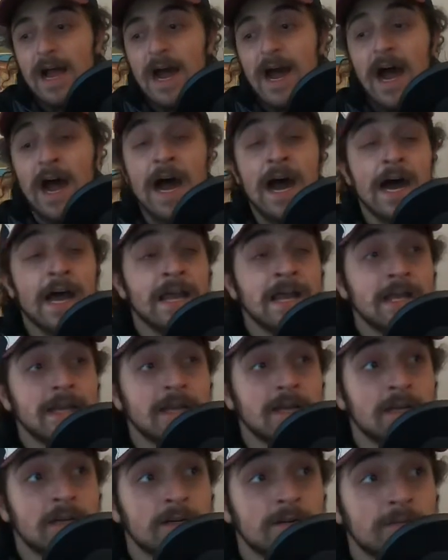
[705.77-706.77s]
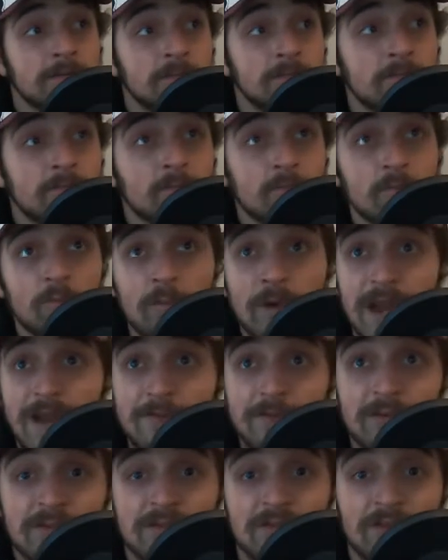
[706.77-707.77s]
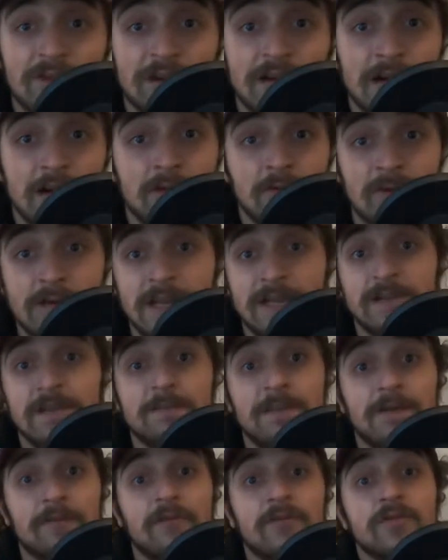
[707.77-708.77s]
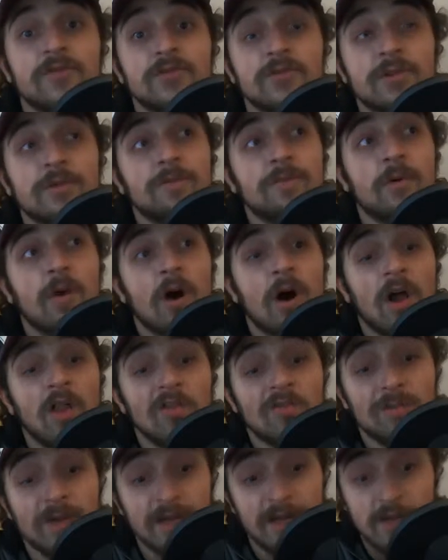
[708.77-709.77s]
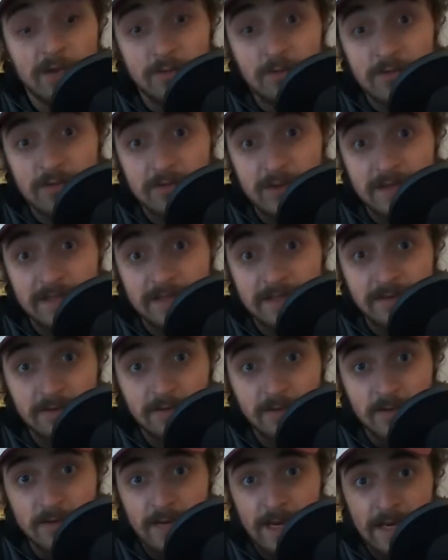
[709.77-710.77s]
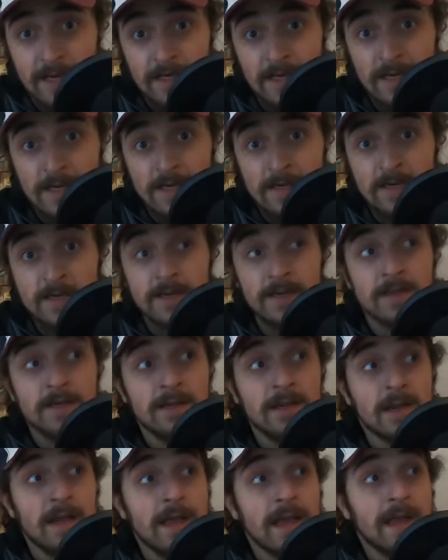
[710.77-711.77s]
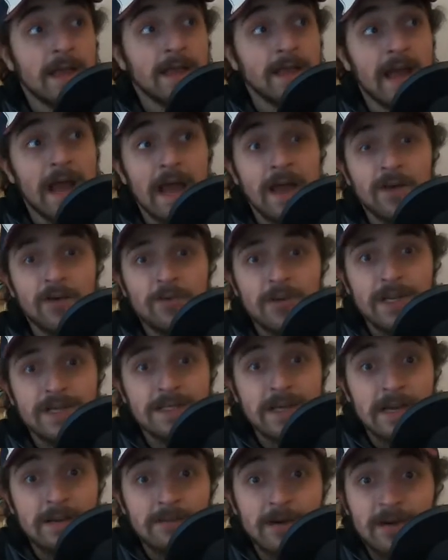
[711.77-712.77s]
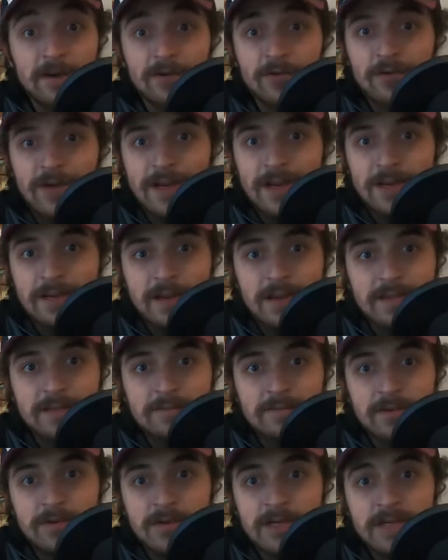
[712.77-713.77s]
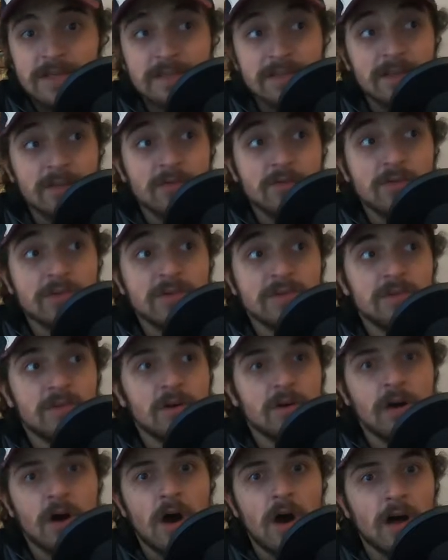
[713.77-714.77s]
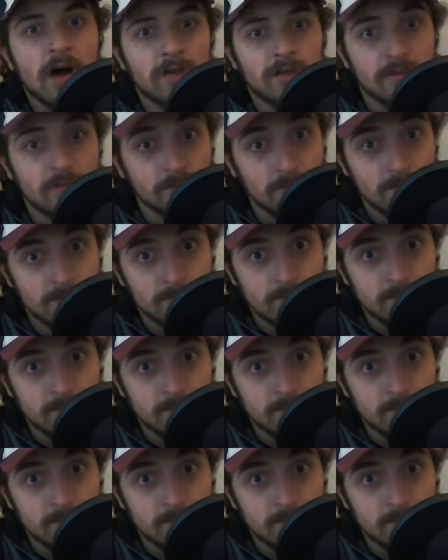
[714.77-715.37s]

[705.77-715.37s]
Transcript: when I first started out, when I did my first trip, all of my gear was rented, okay? And I had a great time. I had a great experience. It was awesome.